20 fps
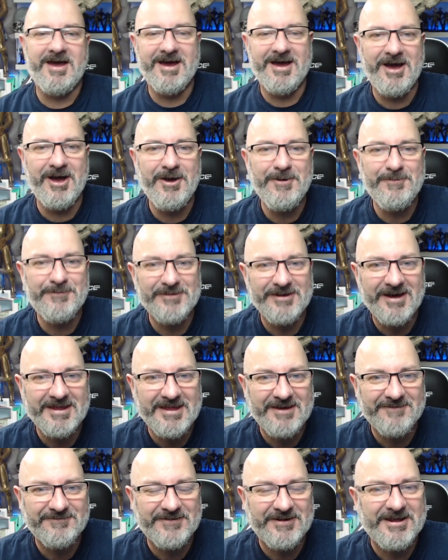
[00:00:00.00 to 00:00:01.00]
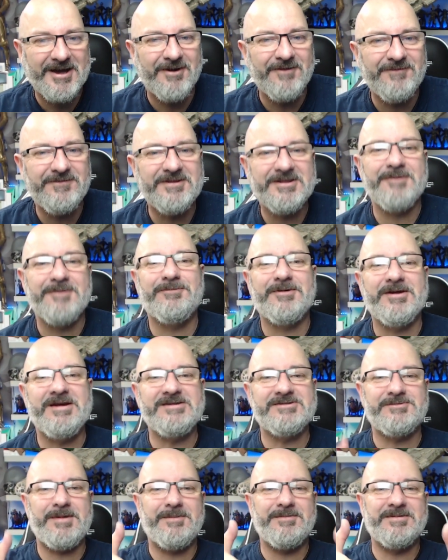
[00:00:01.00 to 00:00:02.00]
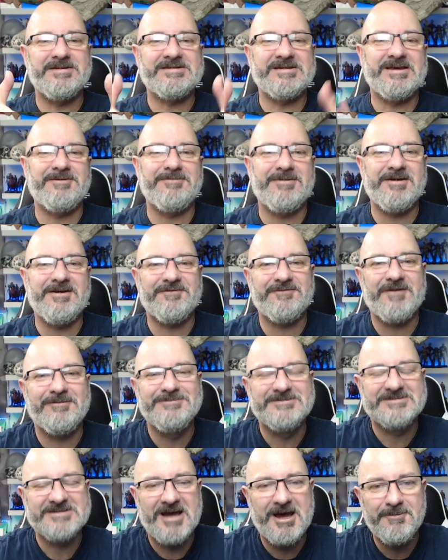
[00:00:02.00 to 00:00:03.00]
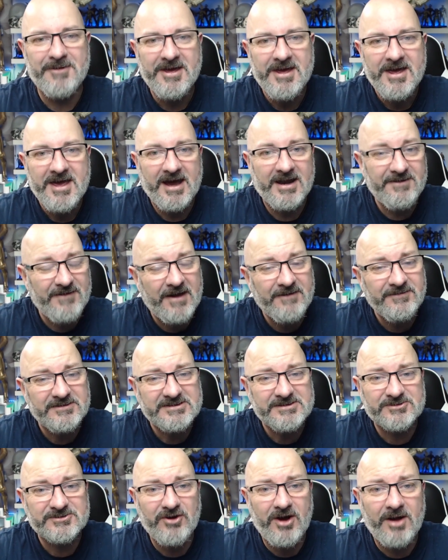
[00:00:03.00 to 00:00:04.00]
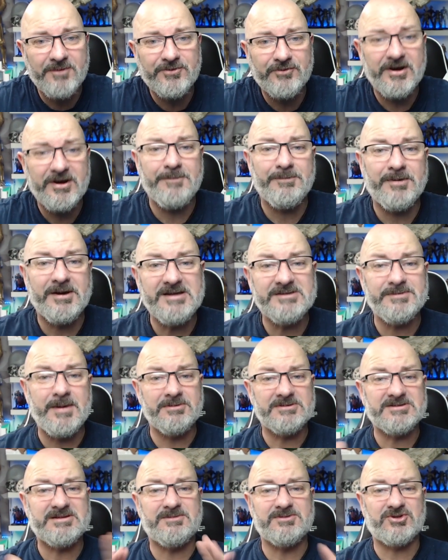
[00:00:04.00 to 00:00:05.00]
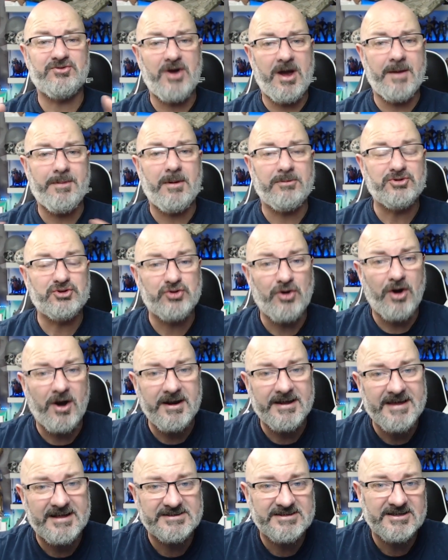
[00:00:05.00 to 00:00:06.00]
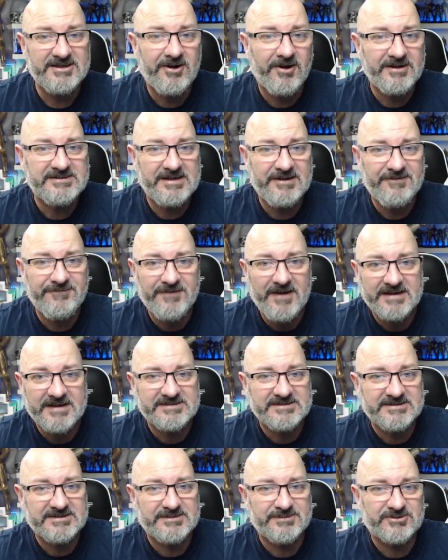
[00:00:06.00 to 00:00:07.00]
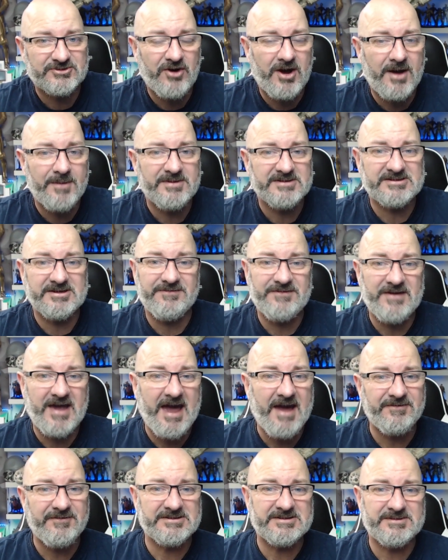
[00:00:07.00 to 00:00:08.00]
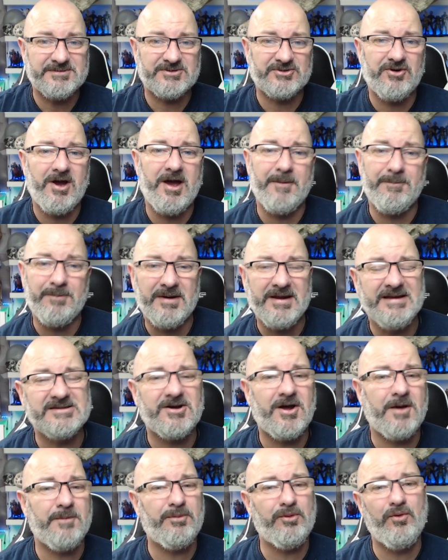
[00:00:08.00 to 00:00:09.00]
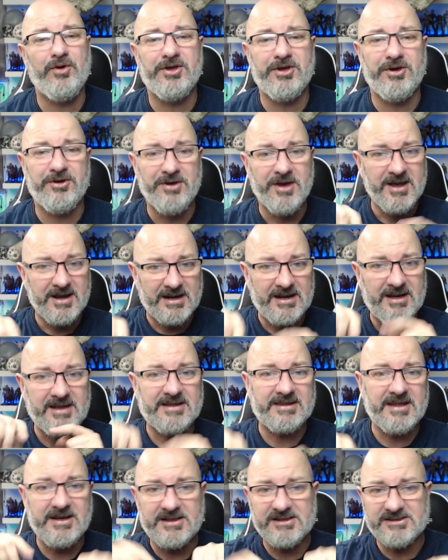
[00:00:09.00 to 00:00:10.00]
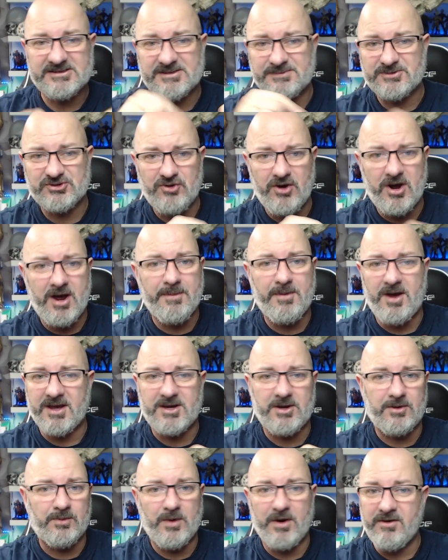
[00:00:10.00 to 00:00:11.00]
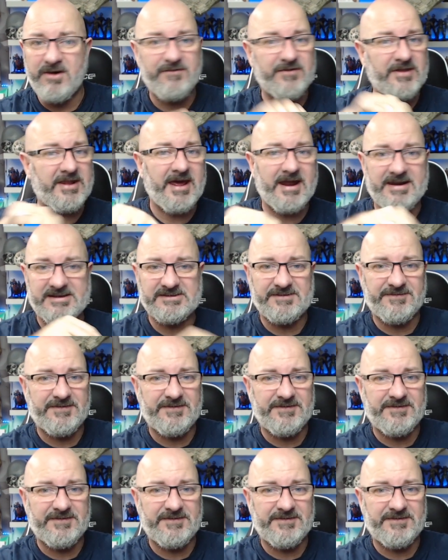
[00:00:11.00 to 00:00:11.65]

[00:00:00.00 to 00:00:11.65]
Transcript: I hope you liked that video. If you did, please remember to give me a thumbs up. And if you haven't subscribed already, please remember to subscribe. I'm trying to get to 19,000 subscribers. So if you haven't subscribed, please, I implore you, click the little subscribe icon wherever that is.